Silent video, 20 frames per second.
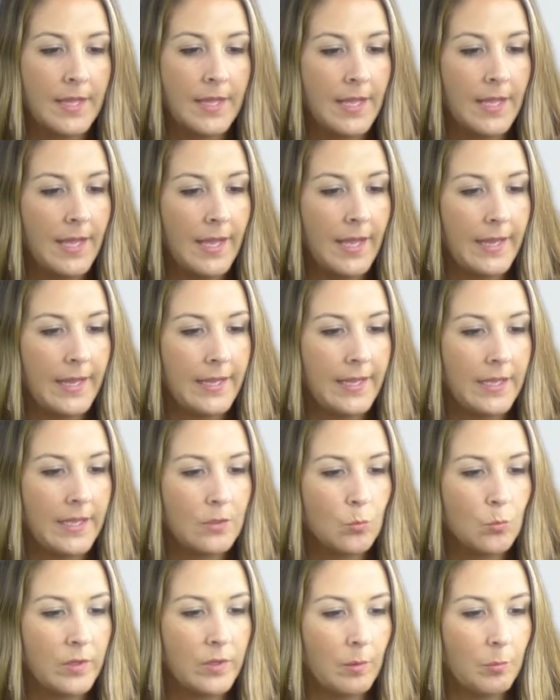and
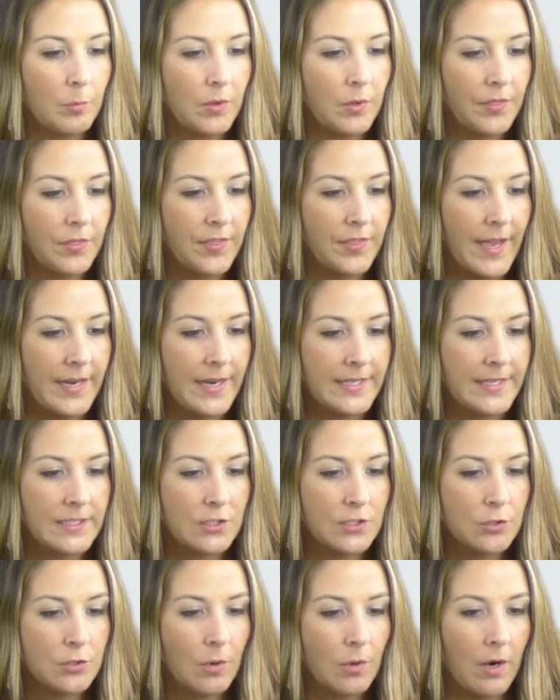we'll put that
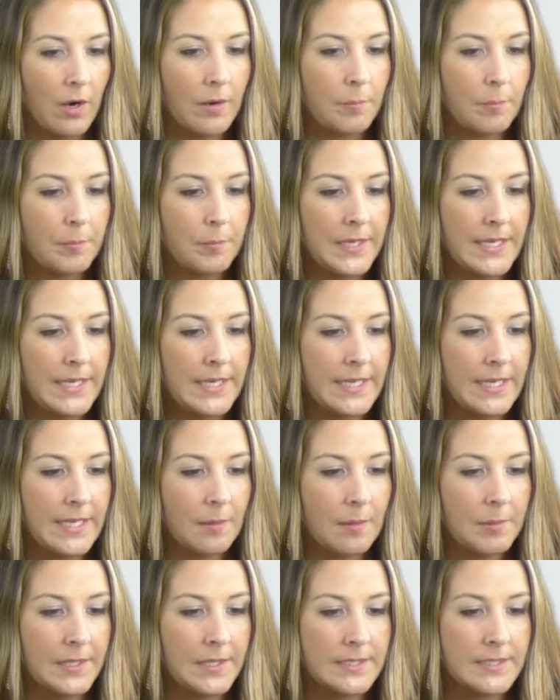into our peak hip
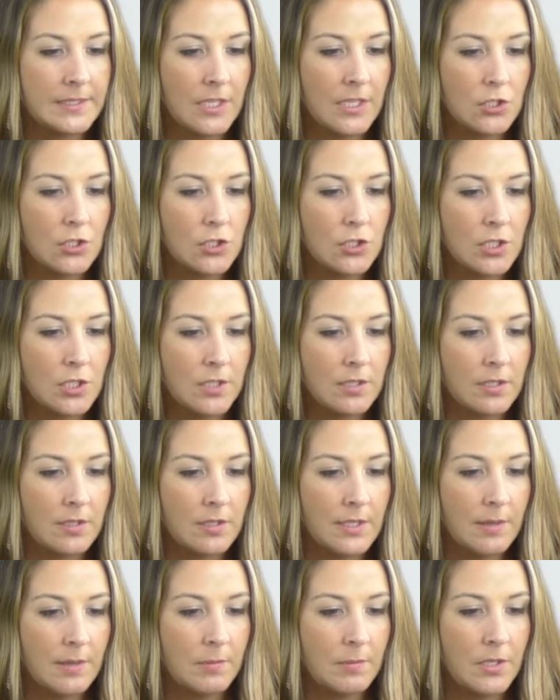extension
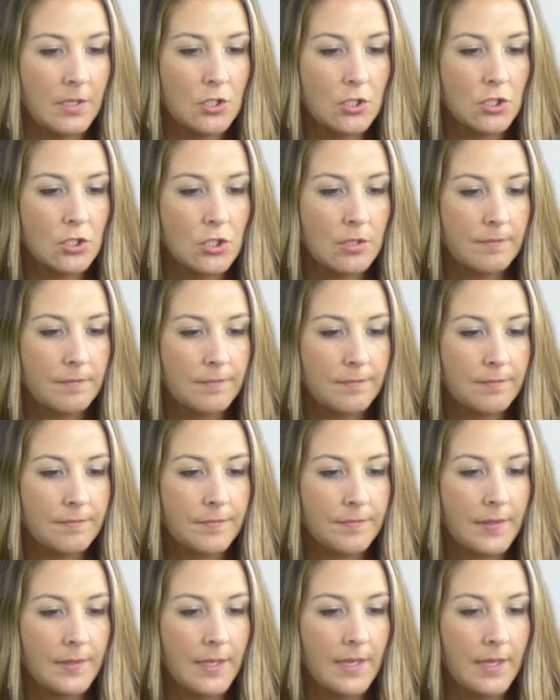image.
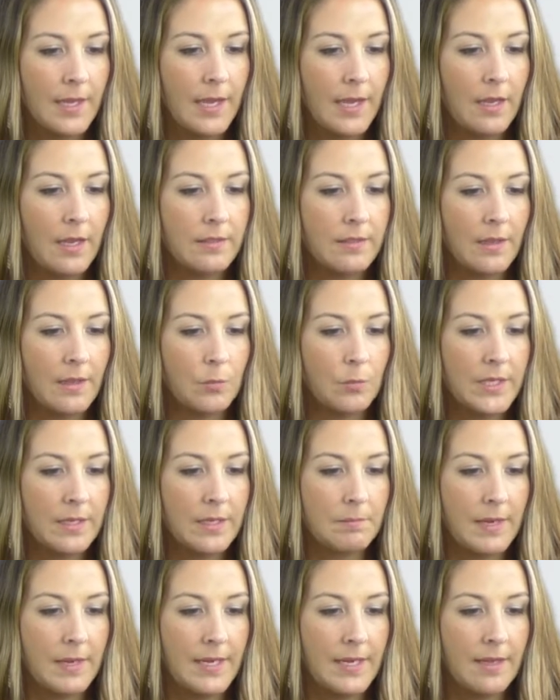And then we can
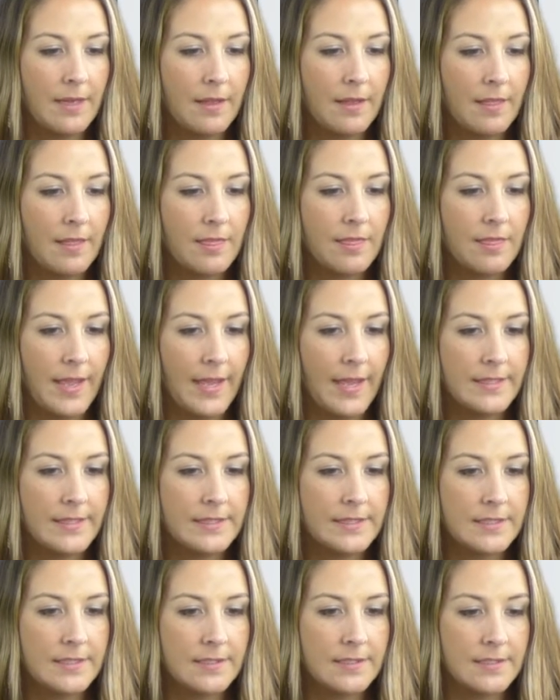make that
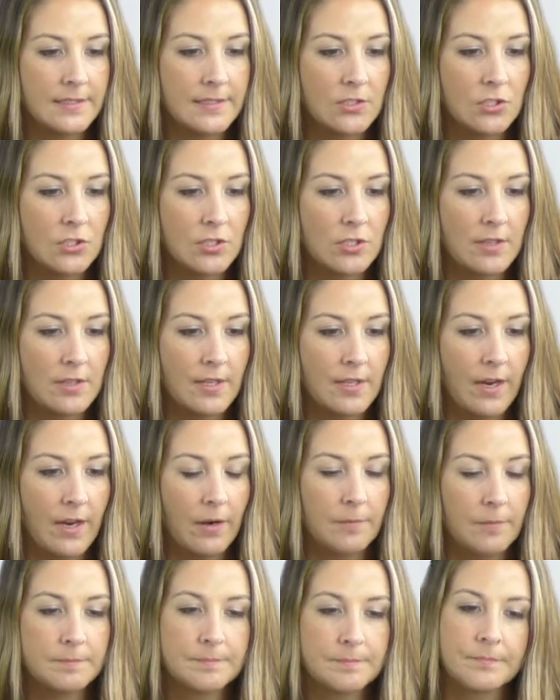decision there.
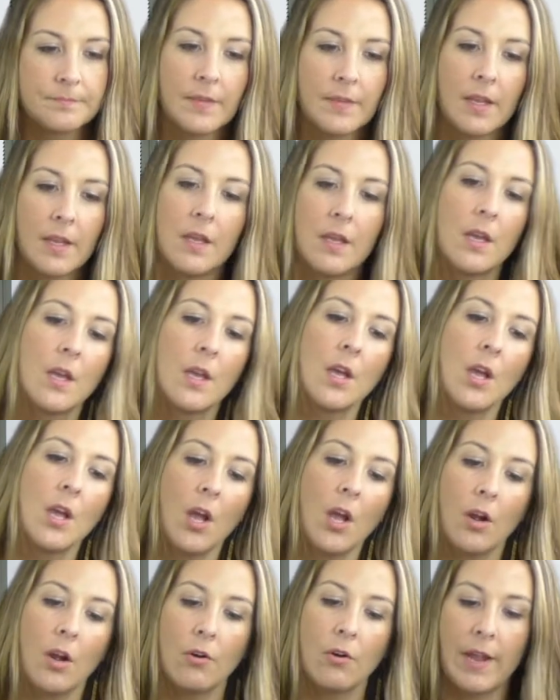
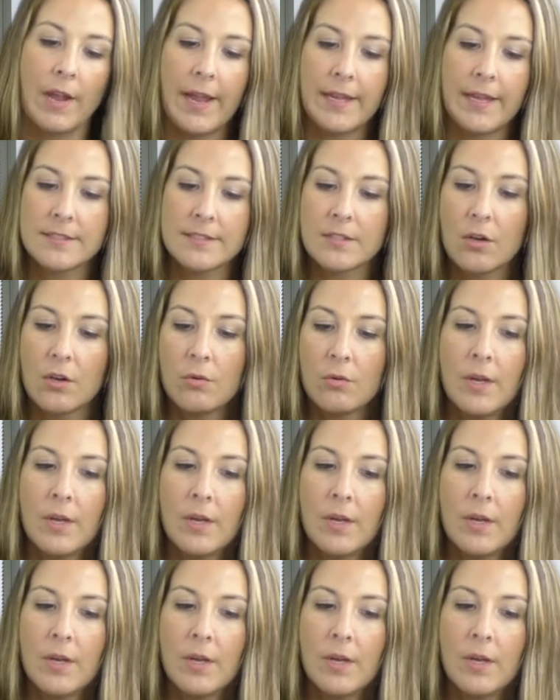Okay, so